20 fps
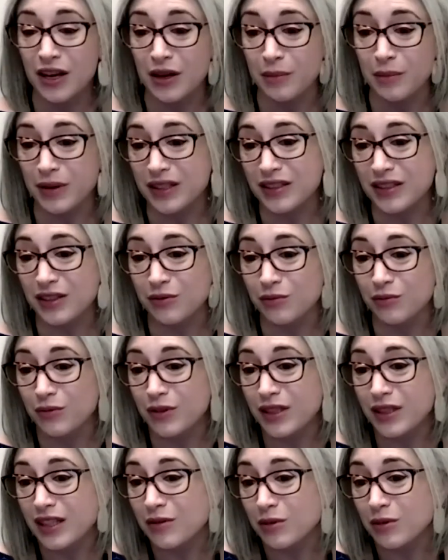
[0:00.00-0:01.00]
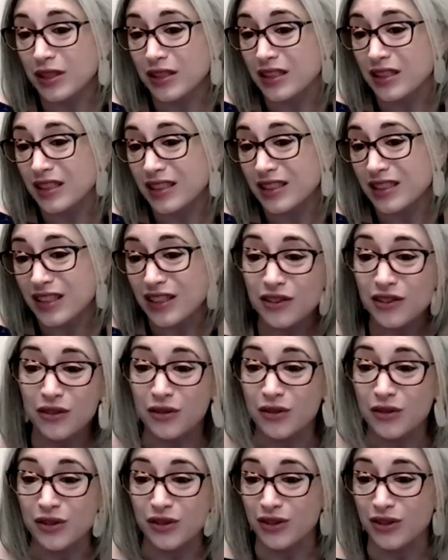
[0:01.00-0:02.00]
because it really wasn't
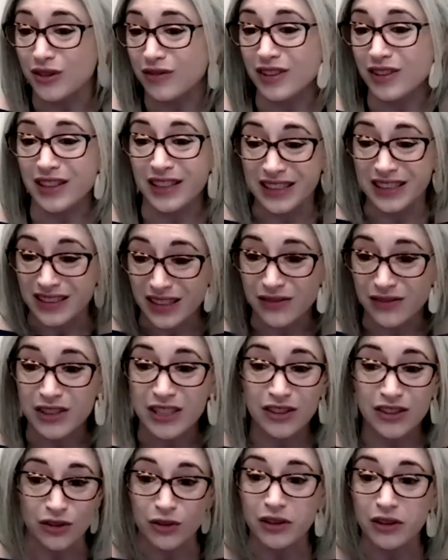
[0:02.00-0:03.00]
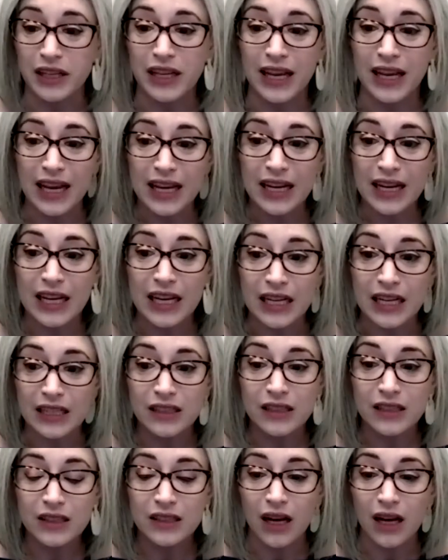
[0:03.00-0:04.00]
until sort of the late 70s, early
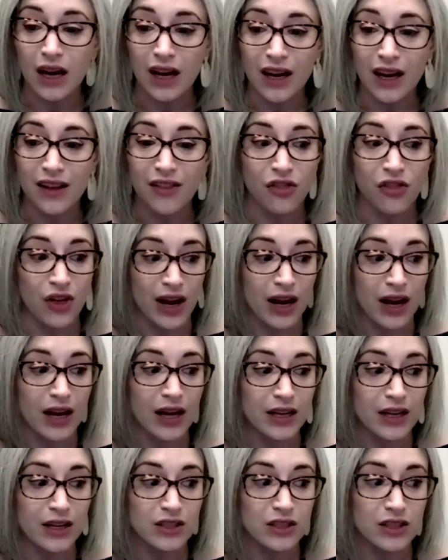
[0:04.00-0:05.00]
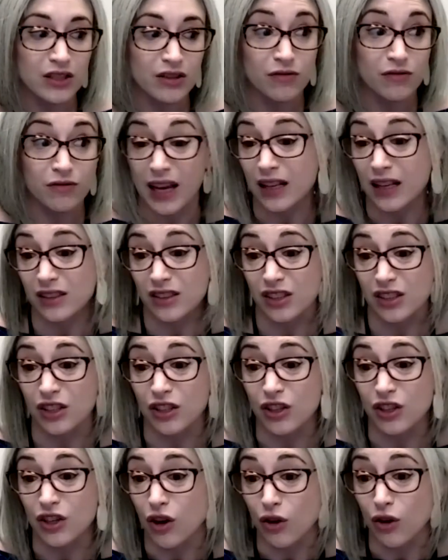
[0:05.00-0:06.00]
80s that fans
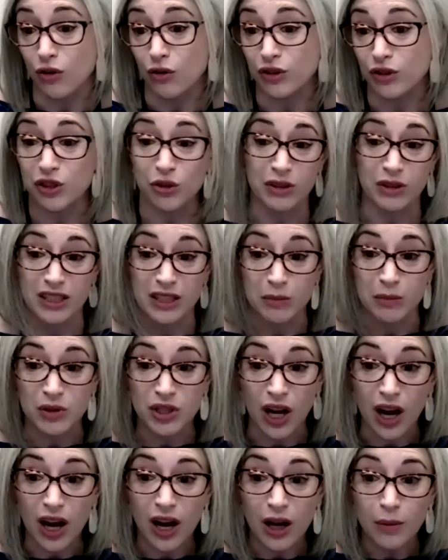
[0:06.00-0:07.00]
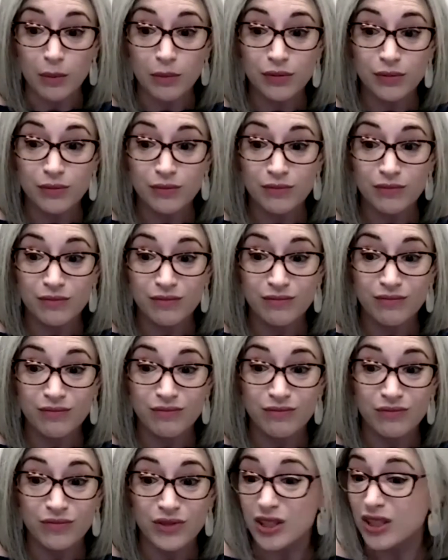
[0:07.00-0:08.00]
could go to a team shop
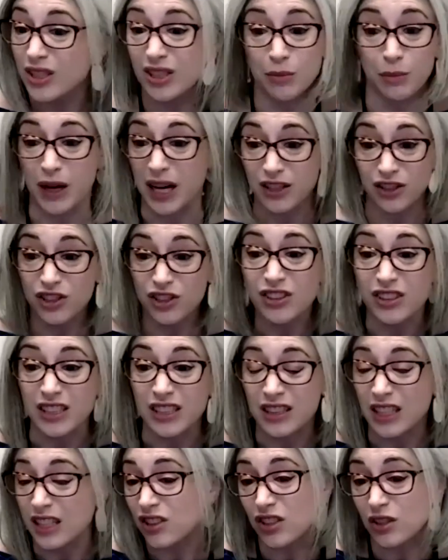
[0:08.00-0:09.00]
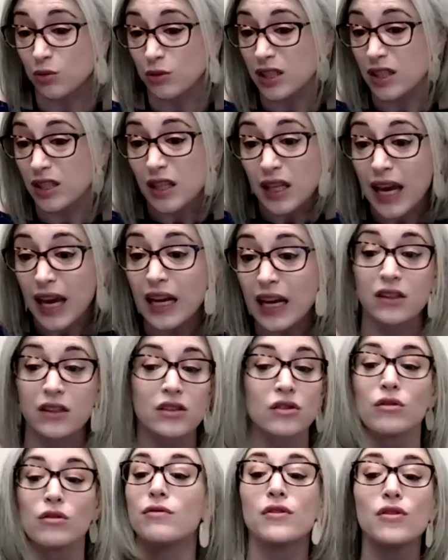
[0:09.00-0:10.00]
to buy a jersey. That just wasn't the case.
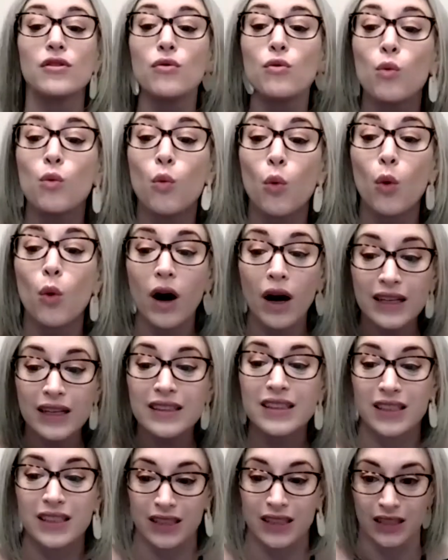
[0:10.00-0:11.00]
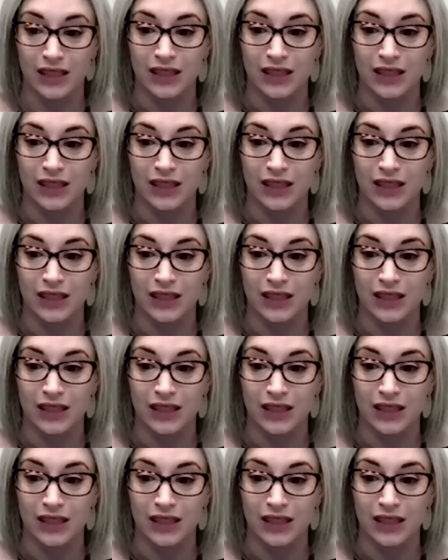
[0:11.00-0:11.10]
So if you wanted